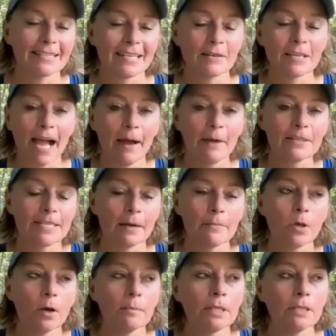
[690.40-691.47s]
of same concept
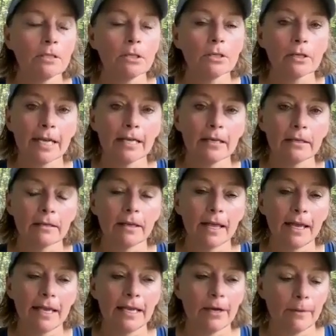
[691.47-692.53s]
though. I mean, you're in
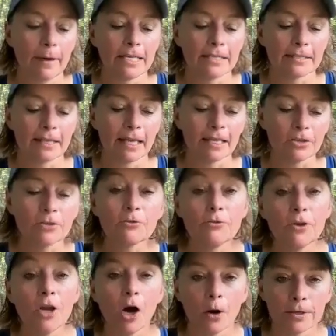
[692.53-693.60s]
a race that
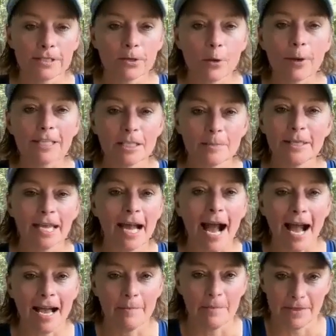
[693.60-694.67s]
is going to be
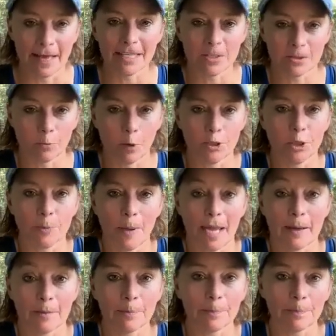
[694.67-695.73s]
hot. I mean, that's what you
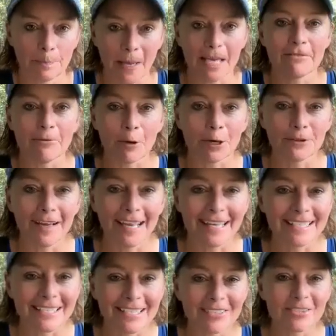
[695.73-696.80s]
pay for,
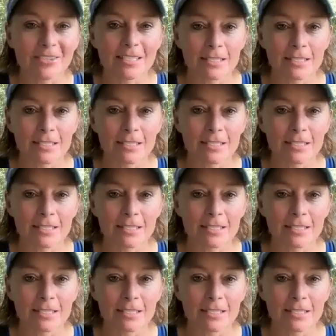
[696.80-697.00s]
right? To do this